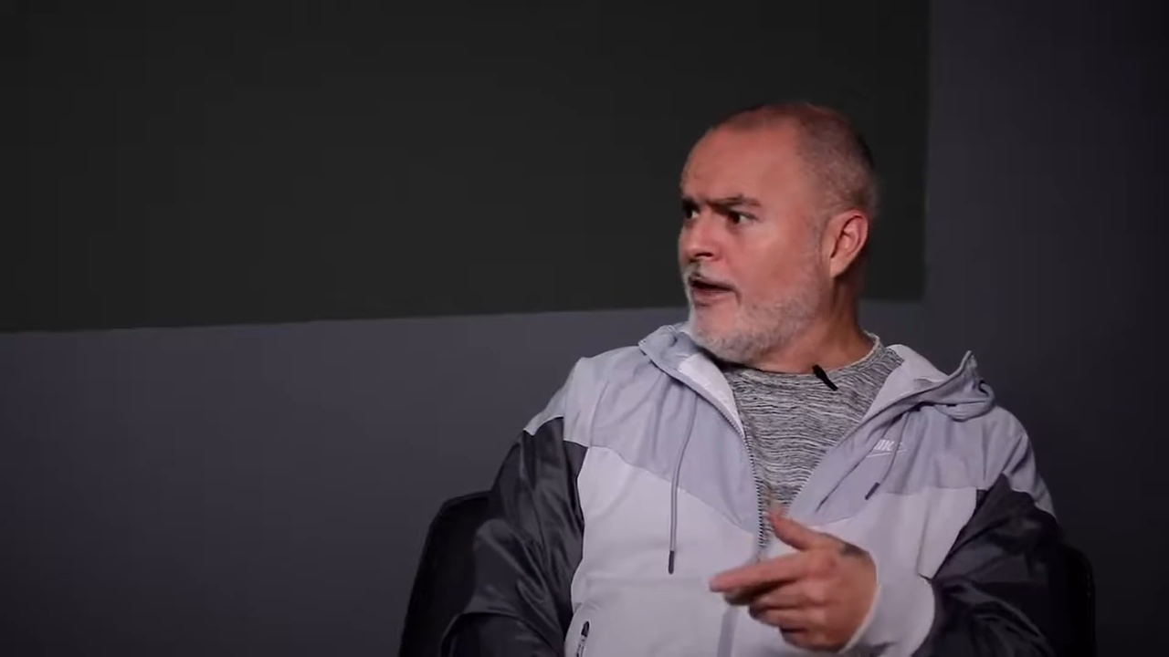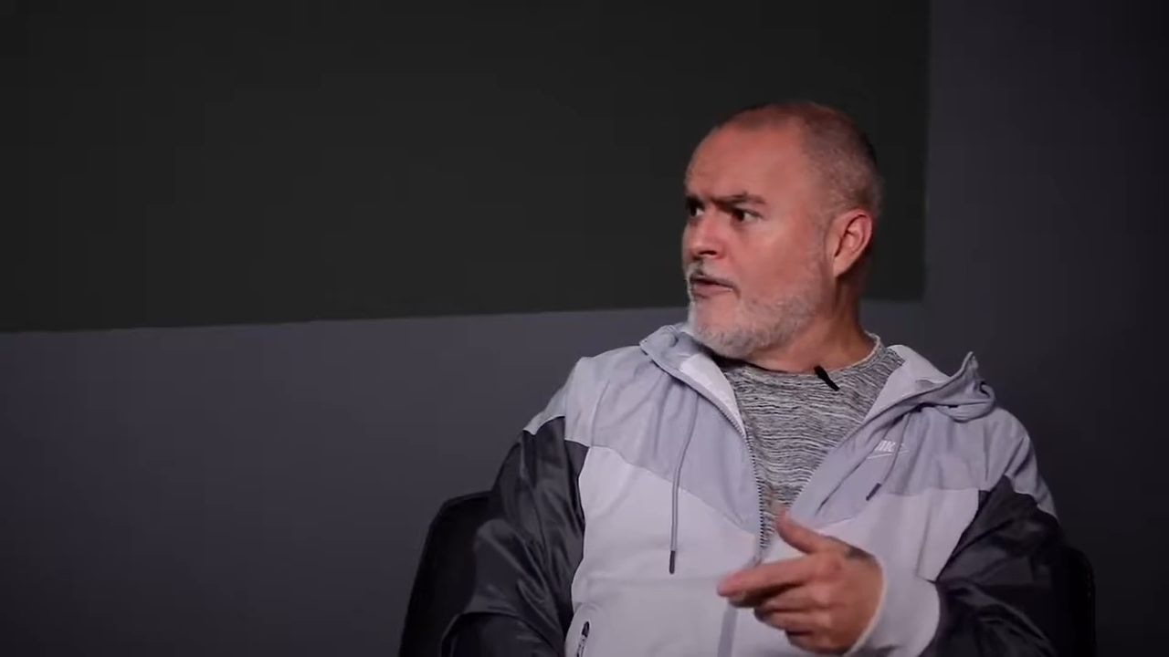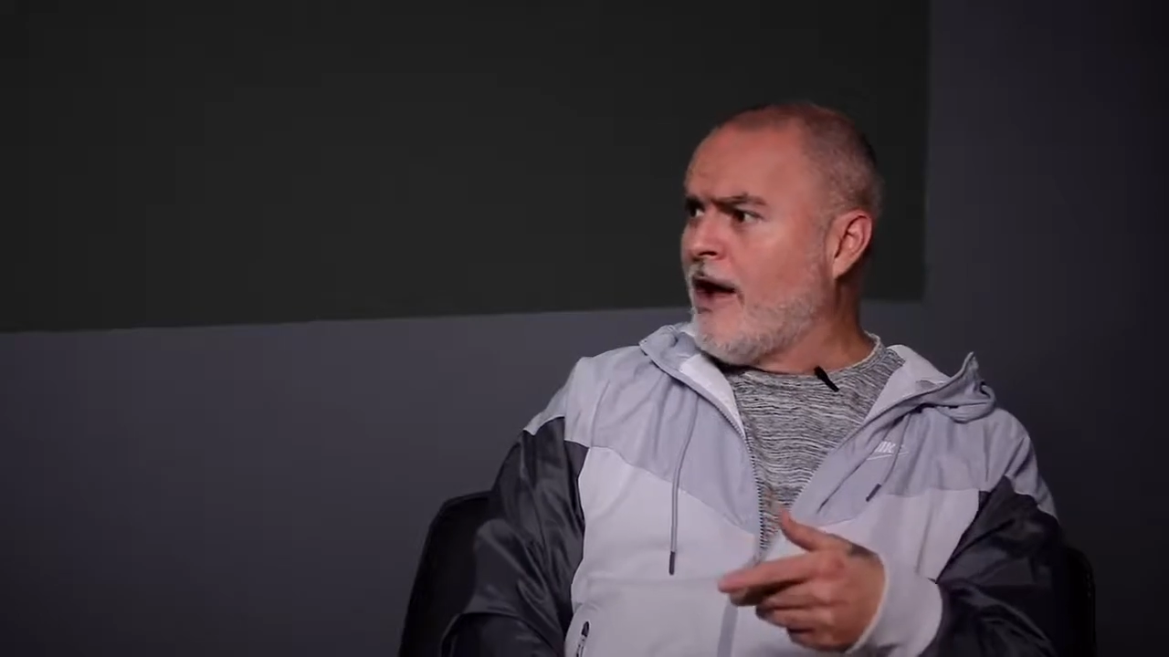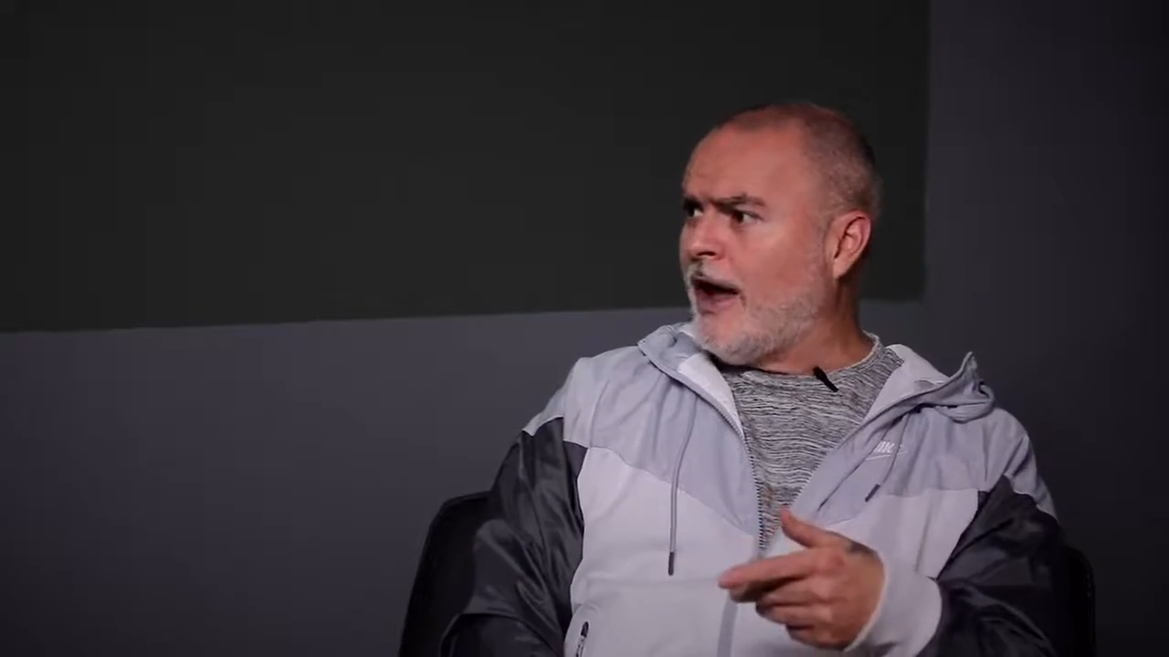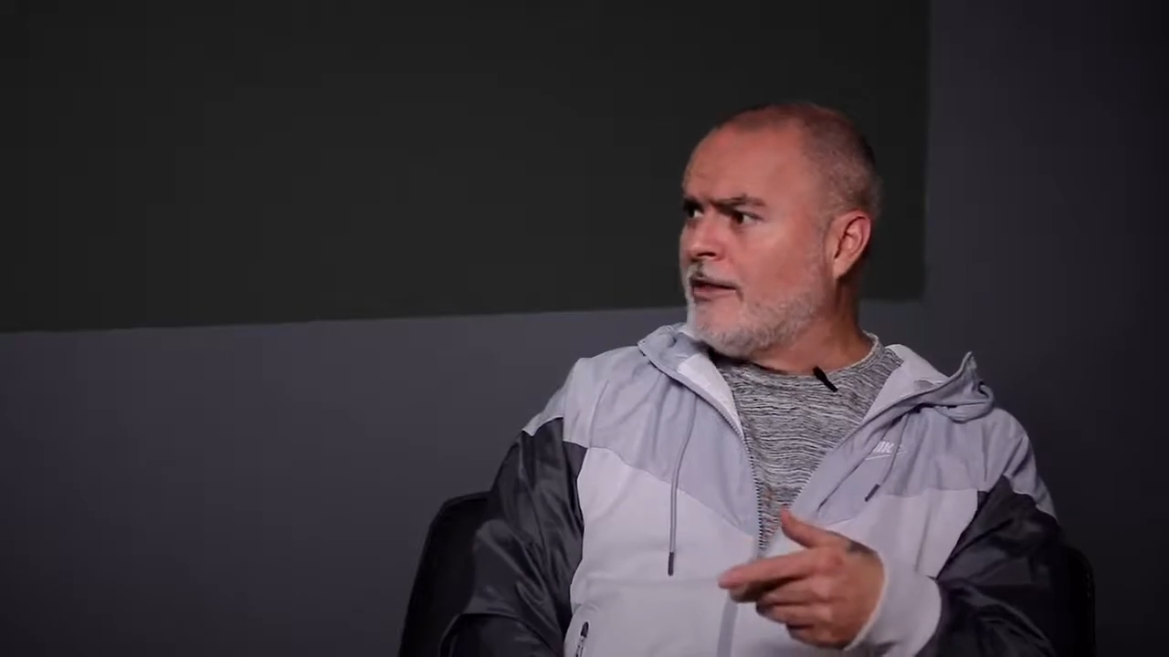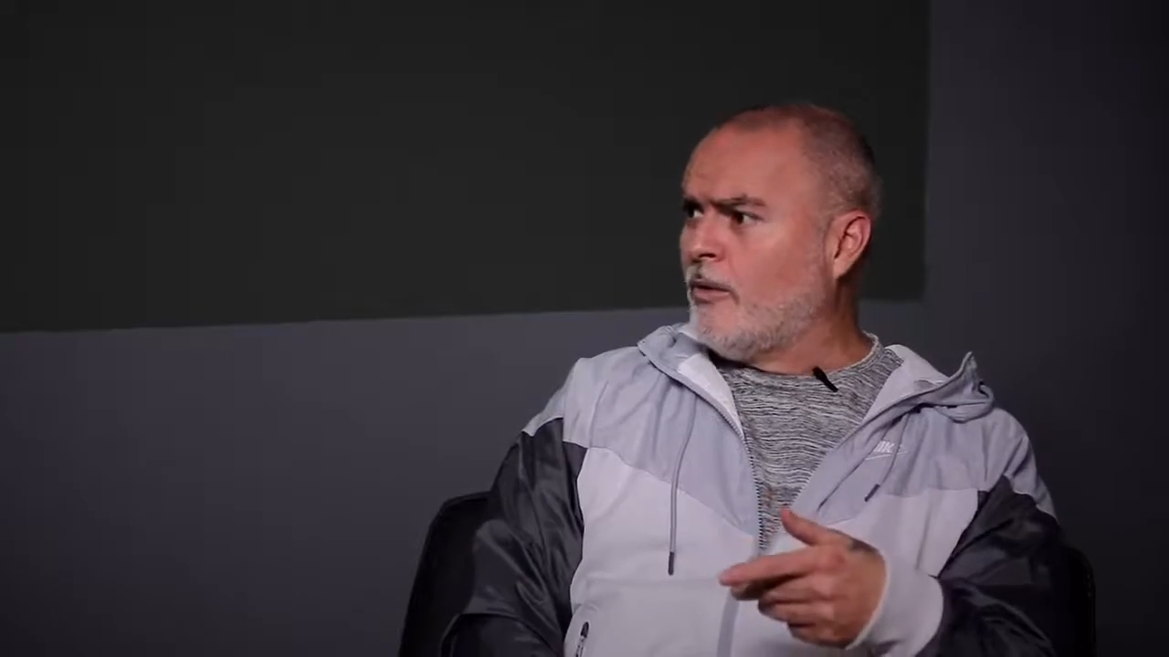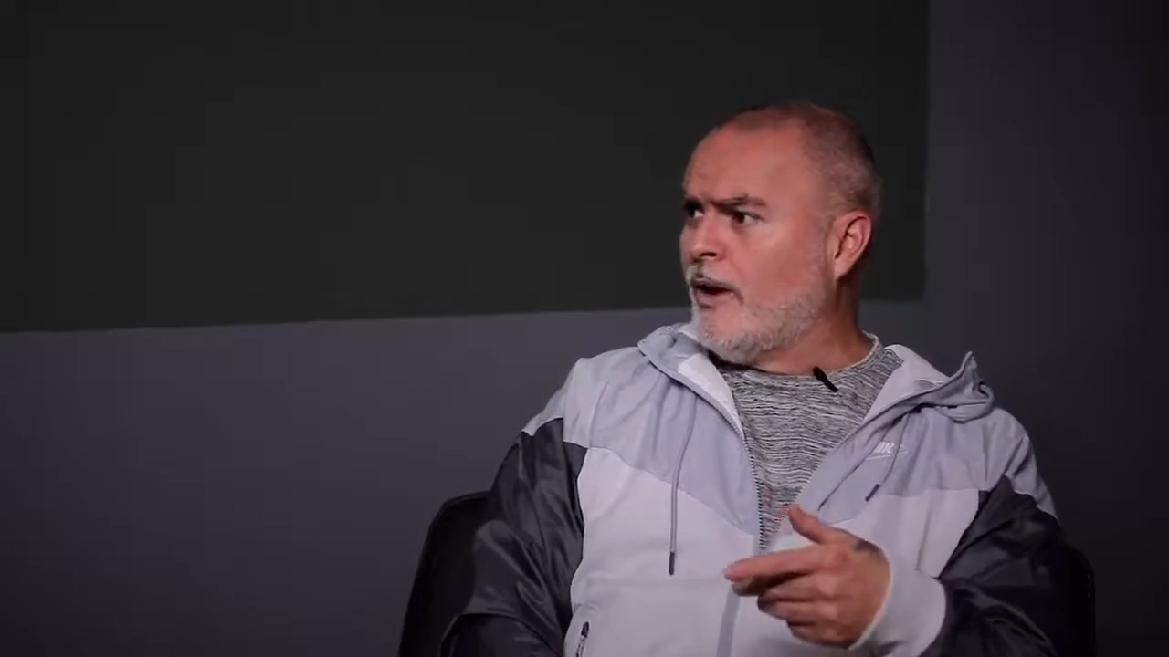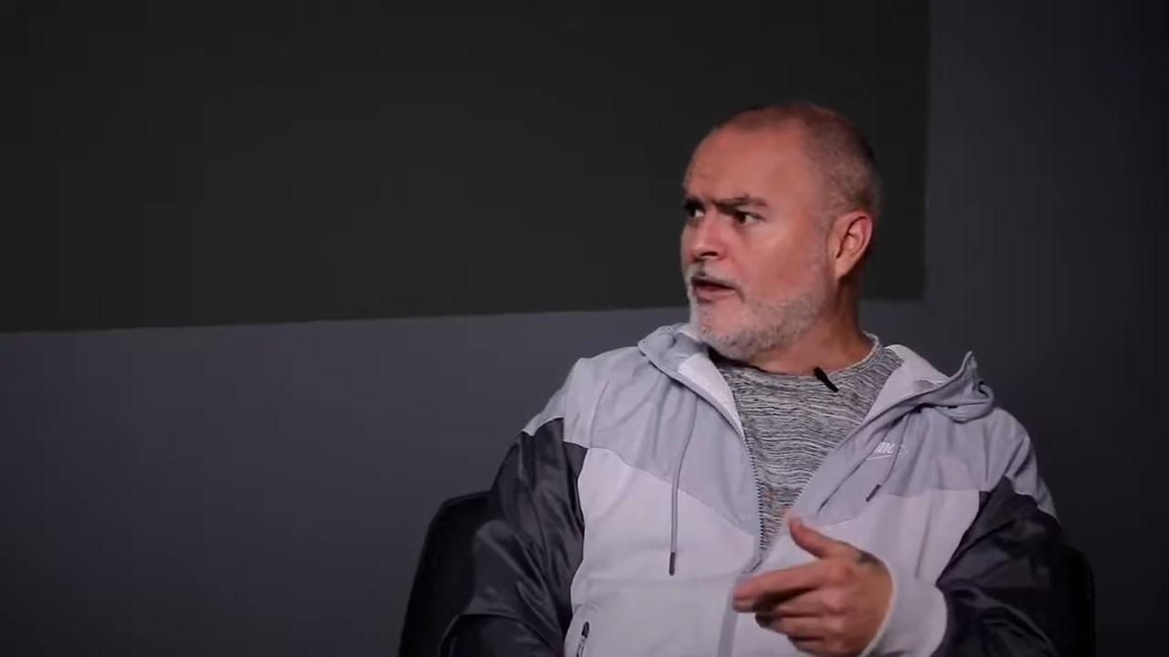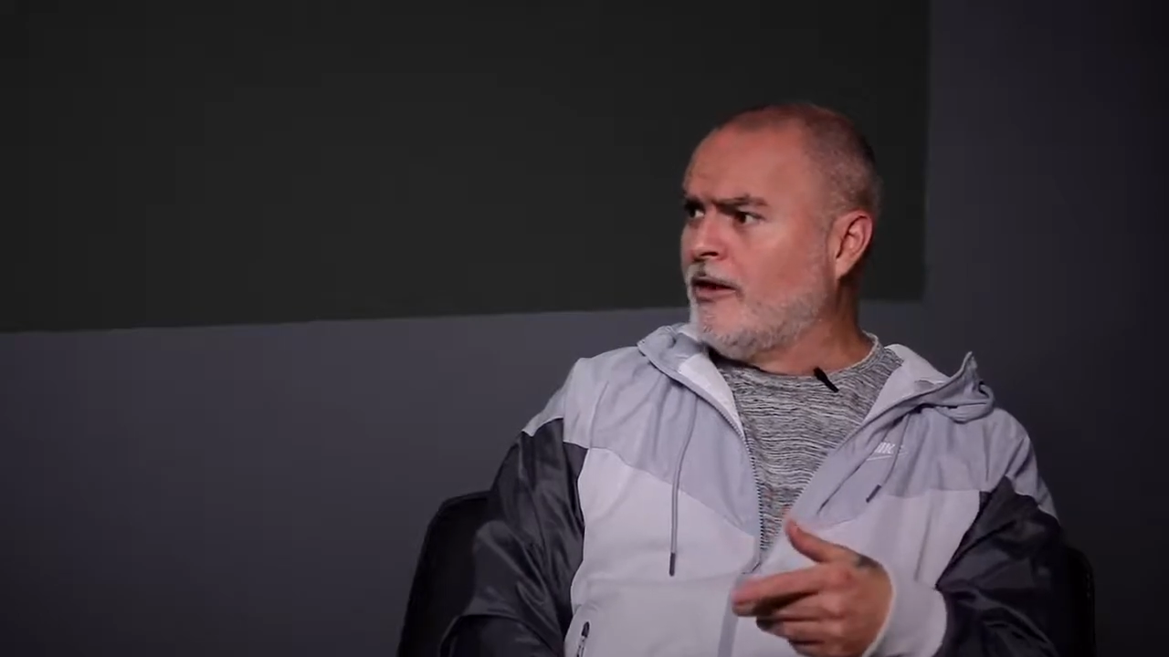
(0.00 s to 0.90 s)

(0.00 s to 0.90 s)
they react the way